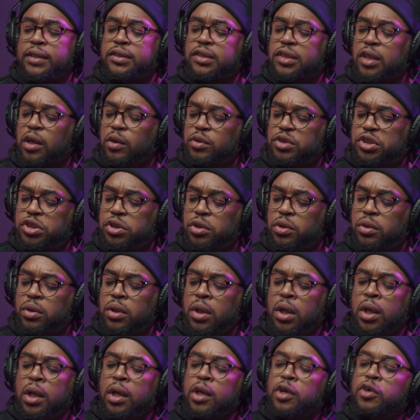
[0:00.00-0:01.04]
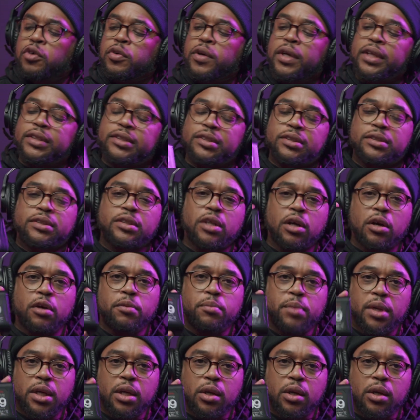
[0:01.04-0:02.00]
social. Chris turned me